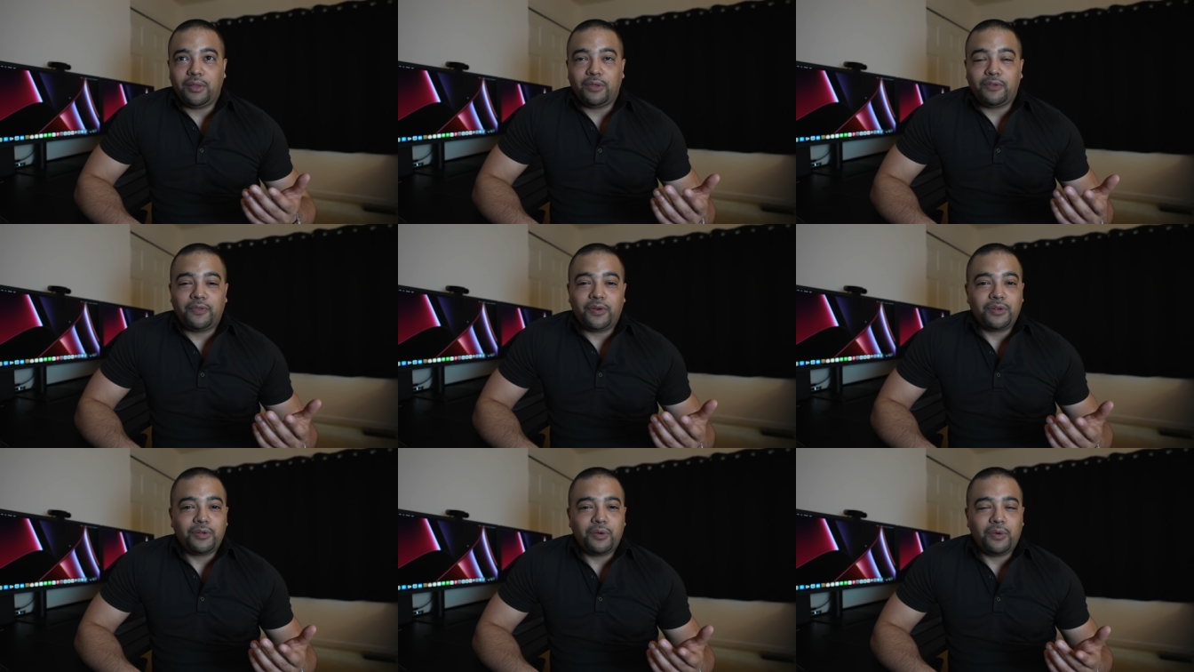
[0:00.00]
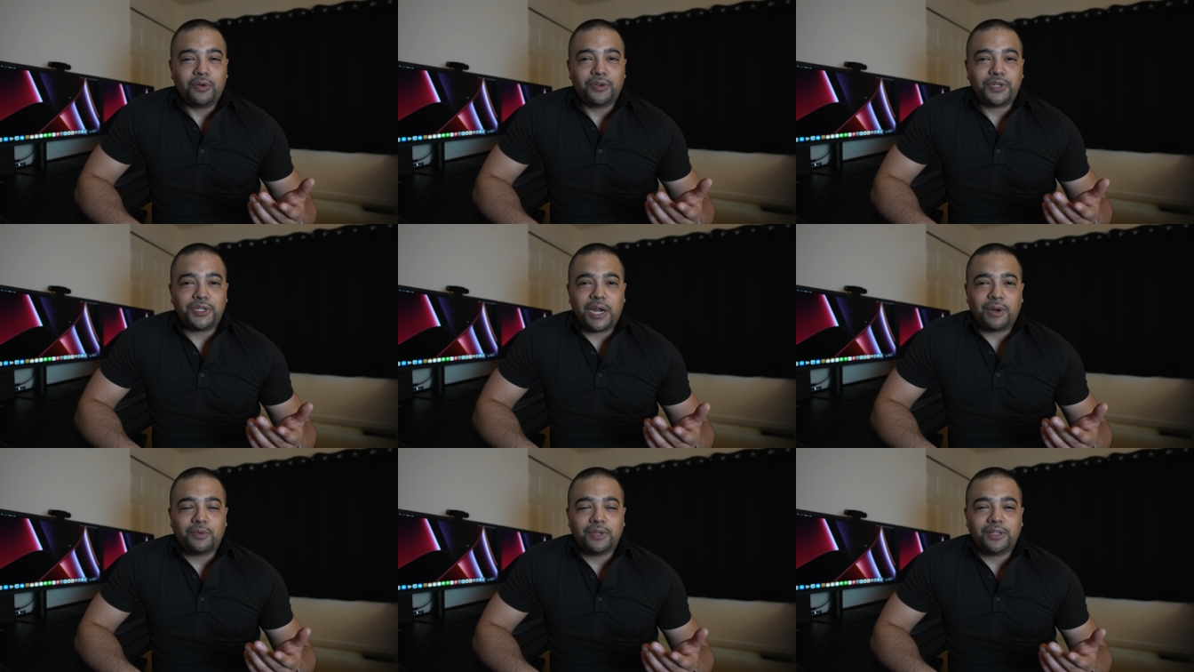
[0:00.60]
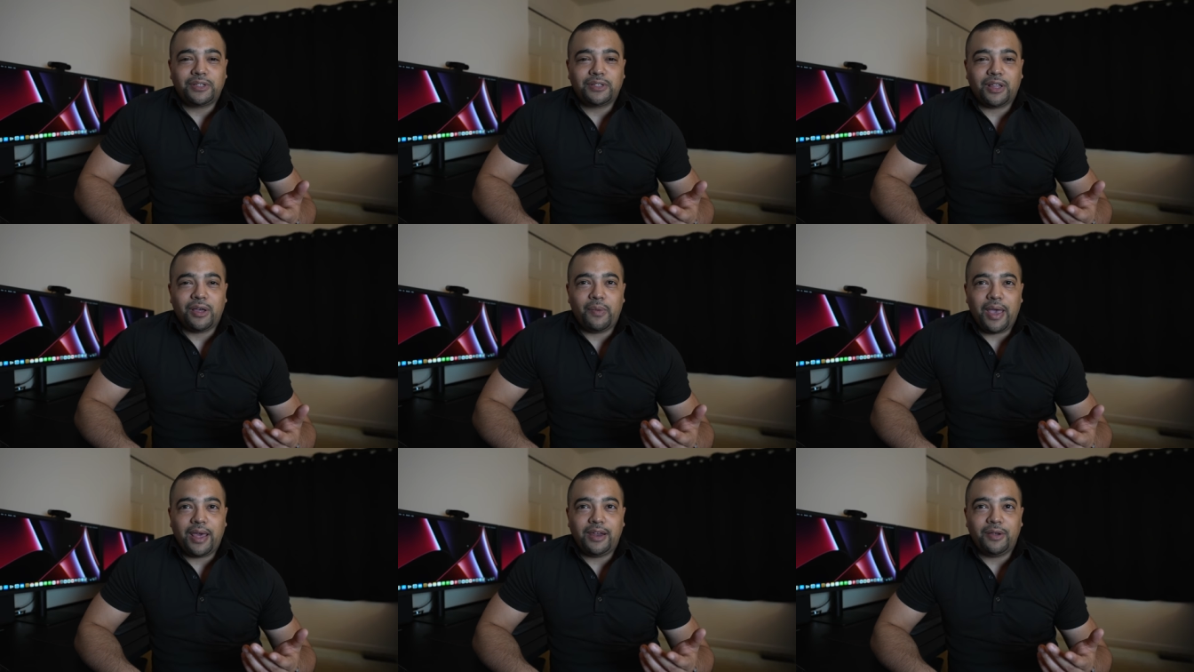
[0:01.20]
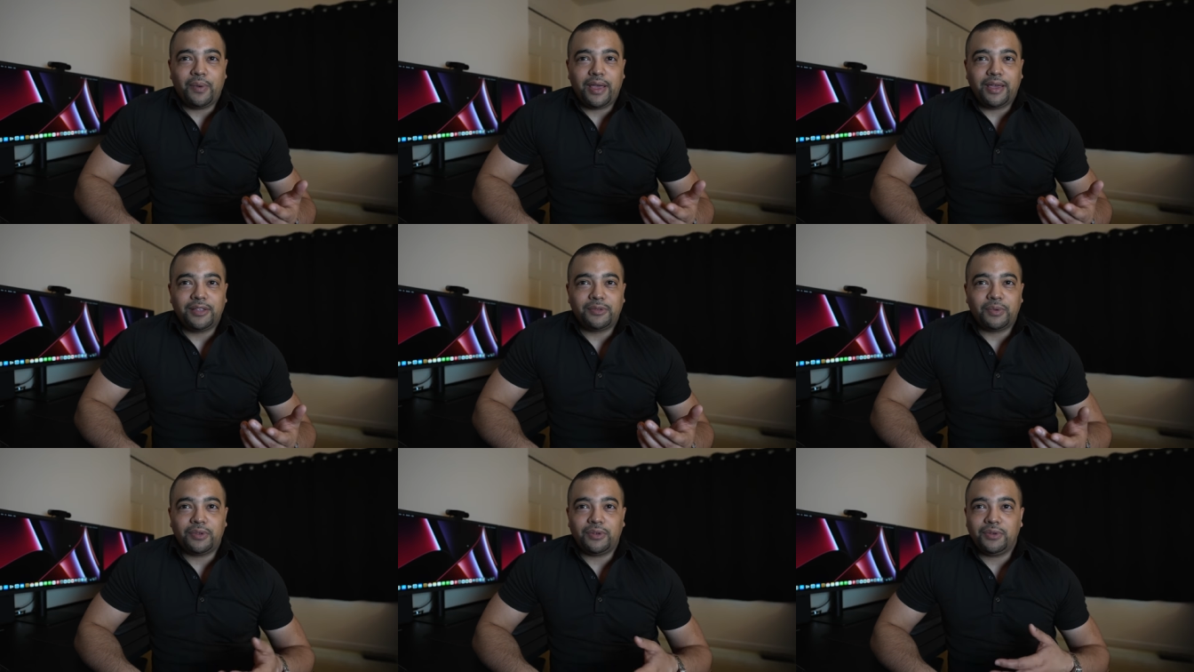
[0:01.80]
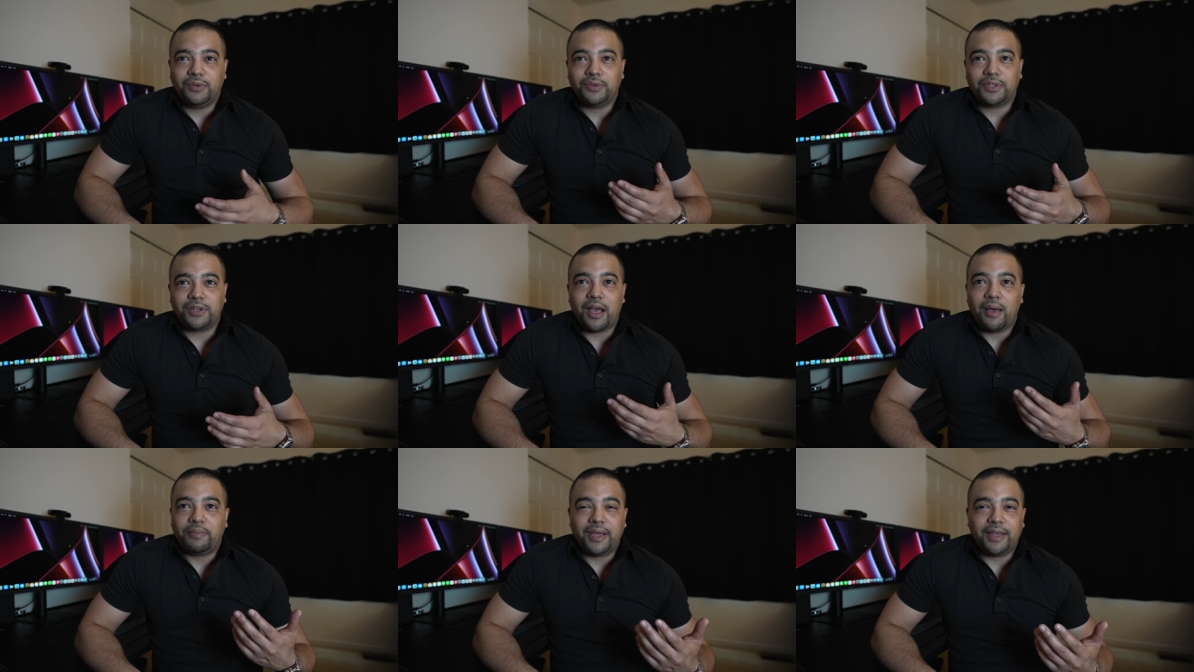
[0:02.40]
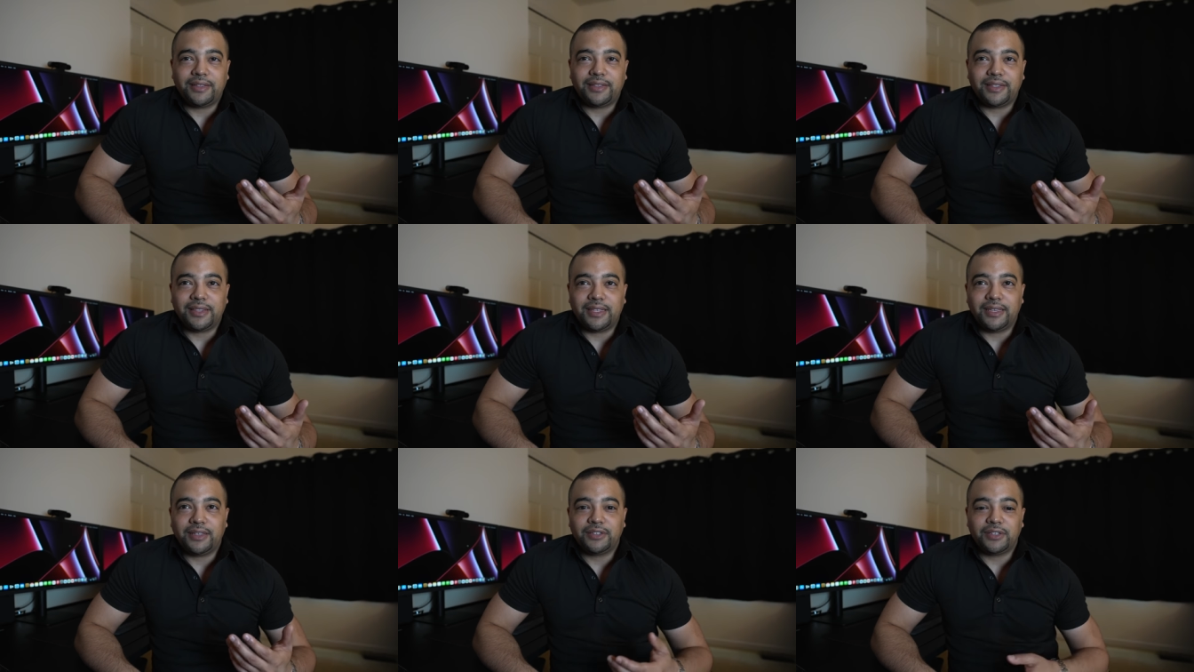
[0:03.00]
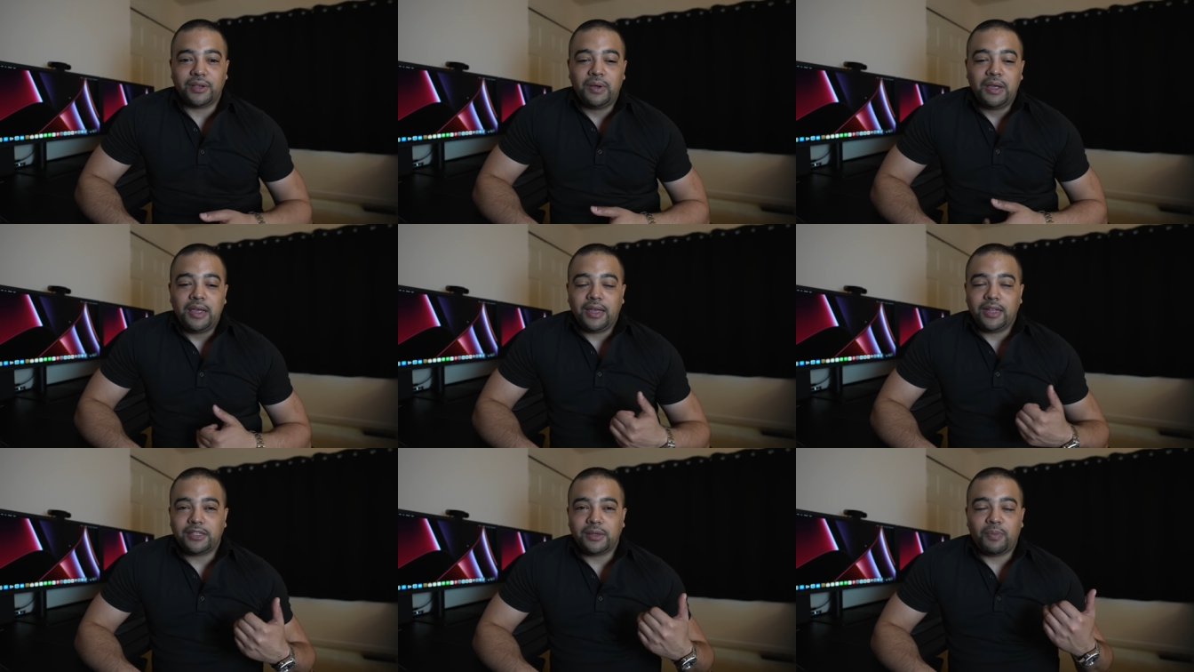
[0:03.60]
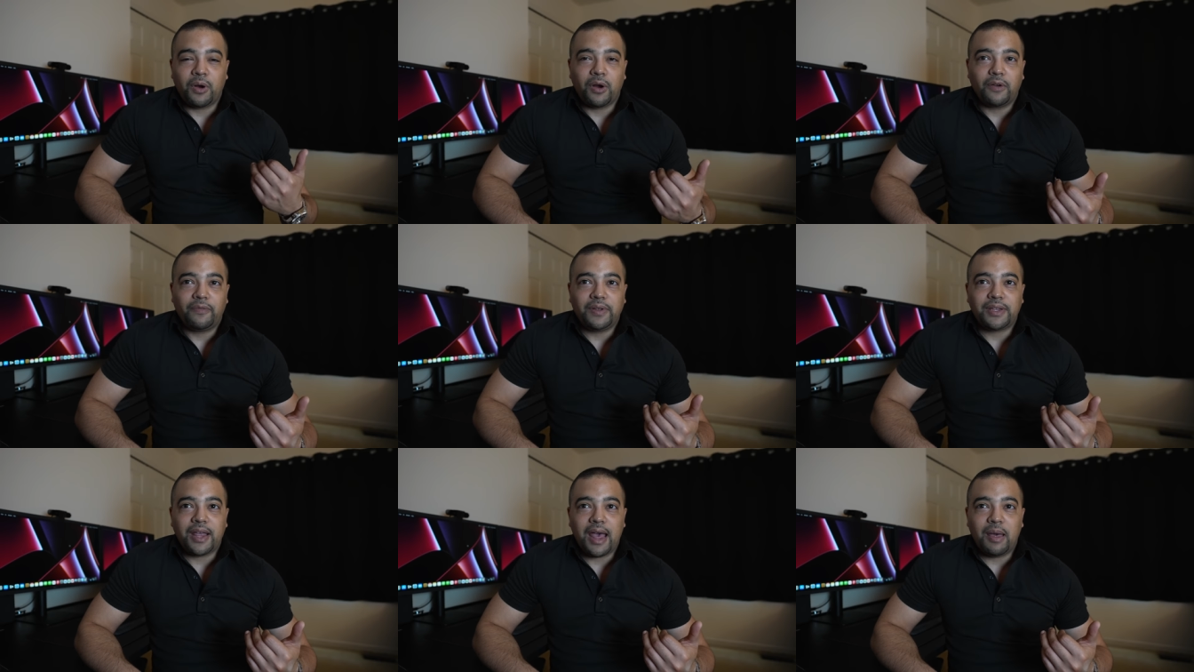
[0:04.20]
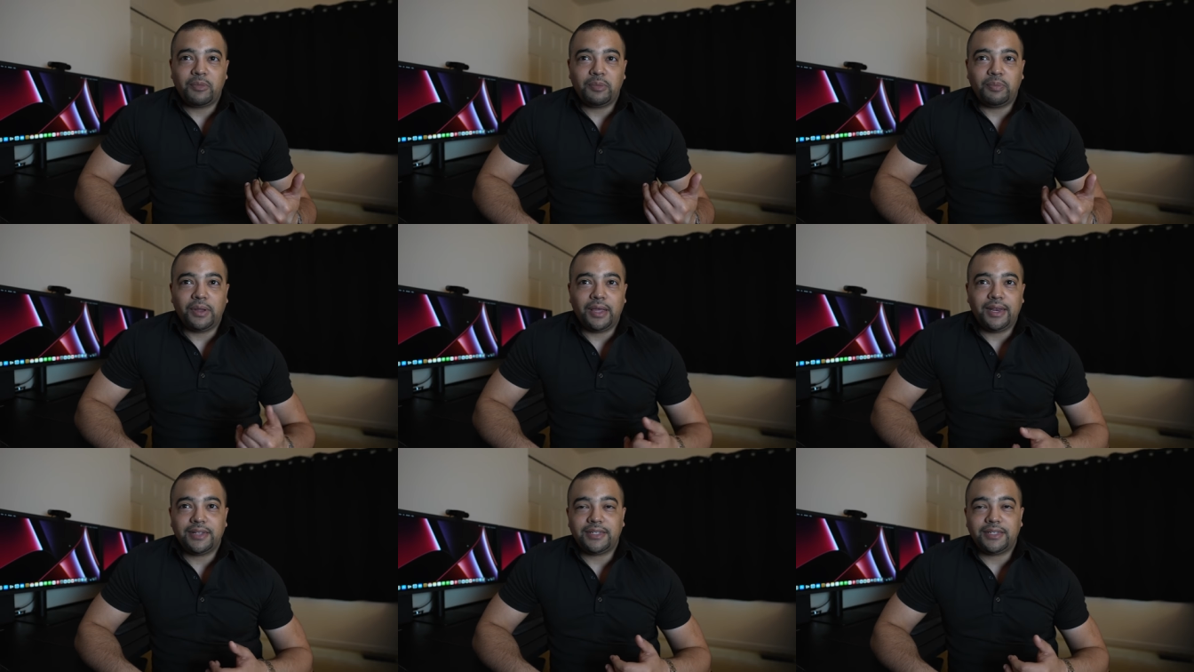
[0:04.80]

know, the first quarter is generally slow anyways with news and updates and things, so it's a perfect time to play it.